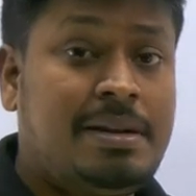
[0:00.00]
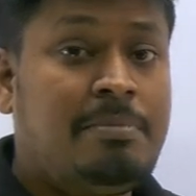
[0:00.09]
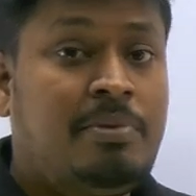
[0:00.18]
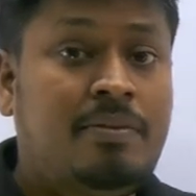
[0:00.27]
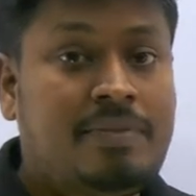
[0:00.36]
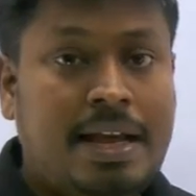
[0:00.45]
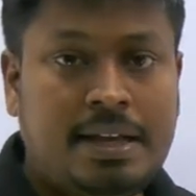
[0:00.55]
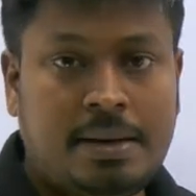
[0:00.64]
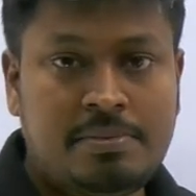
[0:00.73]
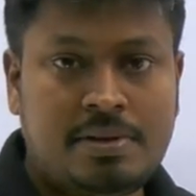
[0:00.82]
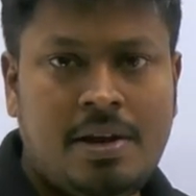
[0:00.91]
number of
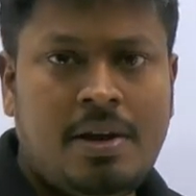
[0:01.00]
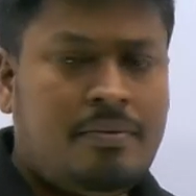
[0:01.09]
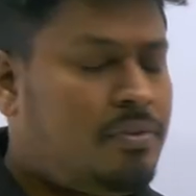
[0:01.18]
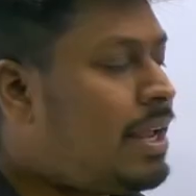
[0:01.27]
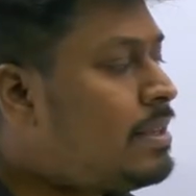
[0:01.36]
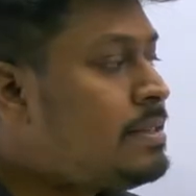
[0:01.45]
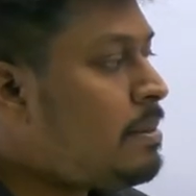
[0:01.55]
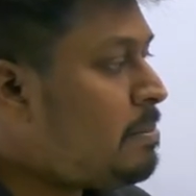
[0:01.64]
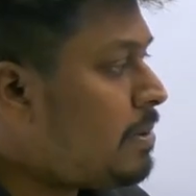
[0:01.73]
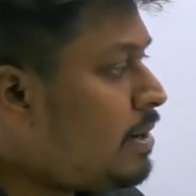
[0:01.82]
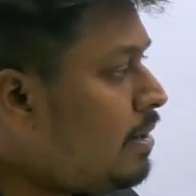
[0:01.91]
diagrams. For
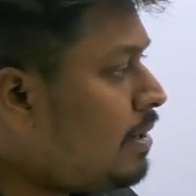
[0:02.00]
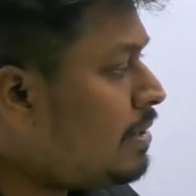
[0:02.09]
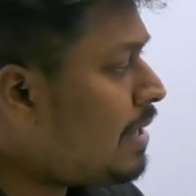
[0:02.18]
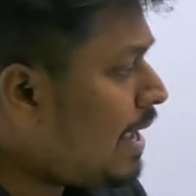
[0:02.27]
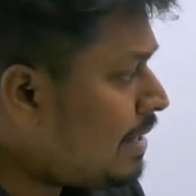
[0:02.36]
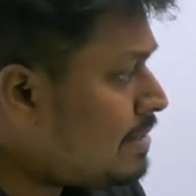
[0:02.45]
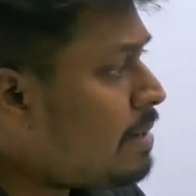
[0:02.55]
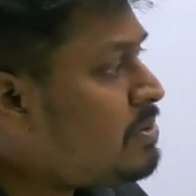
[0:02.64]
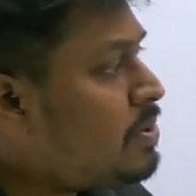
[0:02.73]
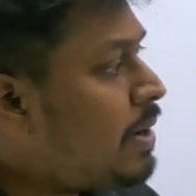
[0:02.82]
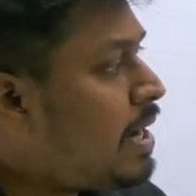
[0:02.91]
example, in the
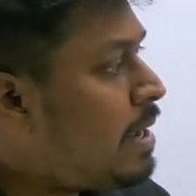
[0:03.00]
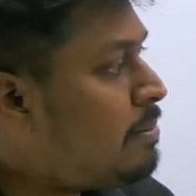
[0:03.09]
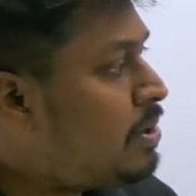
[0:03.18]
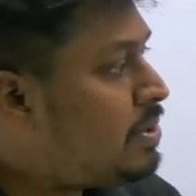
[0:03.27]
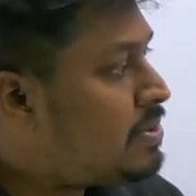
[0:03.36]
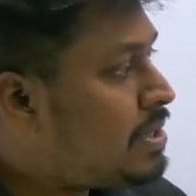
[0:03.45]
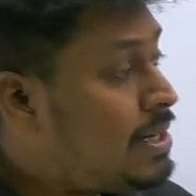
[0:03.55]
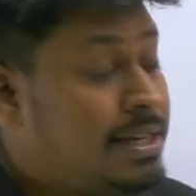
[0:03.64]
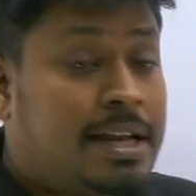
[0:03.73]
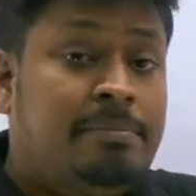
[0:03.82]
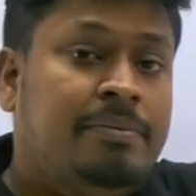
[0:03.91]
exams, you can able to see
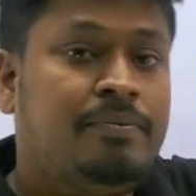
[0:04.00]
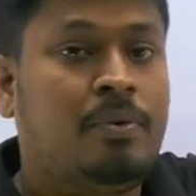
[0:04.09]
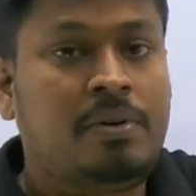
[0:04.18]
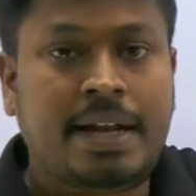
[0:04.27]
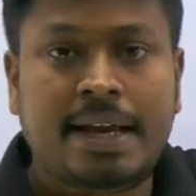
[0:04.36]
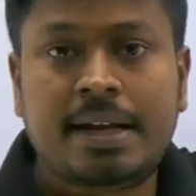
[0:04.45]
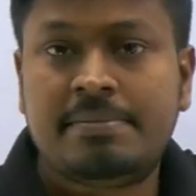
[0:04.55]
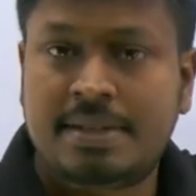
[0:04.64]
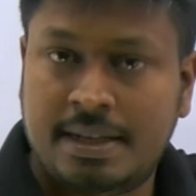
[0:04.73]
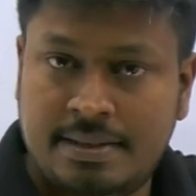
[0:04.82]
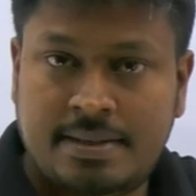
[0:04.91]
it can be 4
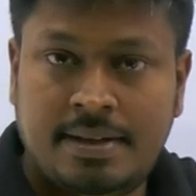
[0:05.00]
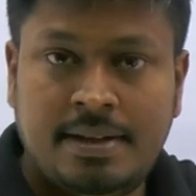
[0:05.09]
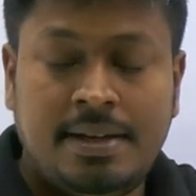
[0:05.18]
diagrams asked.